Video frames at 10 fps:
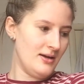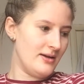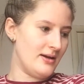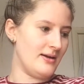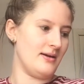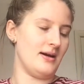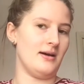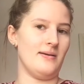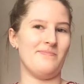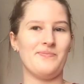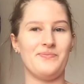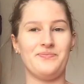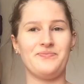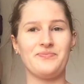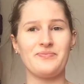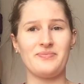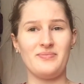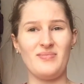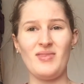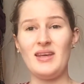It
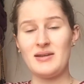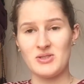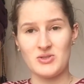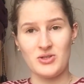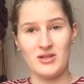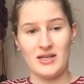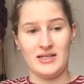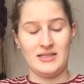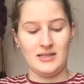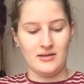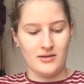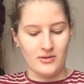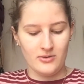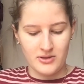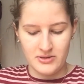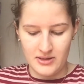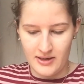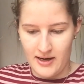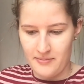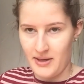was good that I did it, though, because it
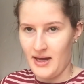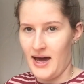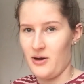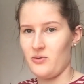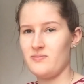got me out